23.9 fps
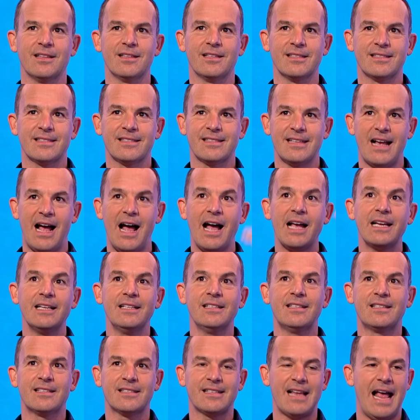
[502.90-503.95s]
The sign
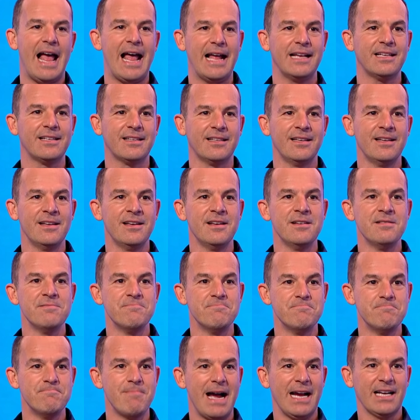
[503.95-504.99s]
said
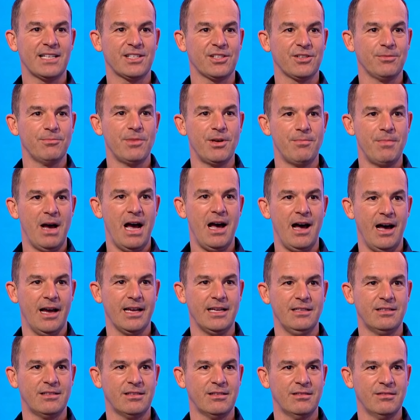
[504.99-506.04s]
maximum
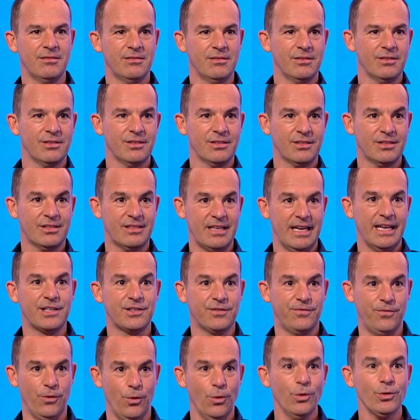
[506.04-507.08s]
height 6
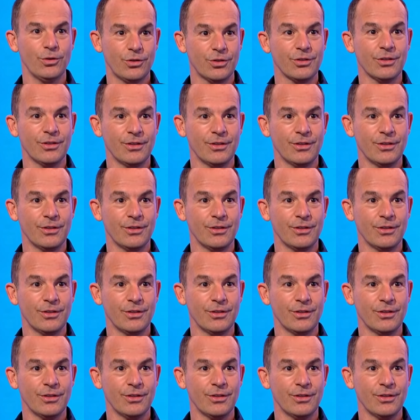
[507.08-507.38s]
foot.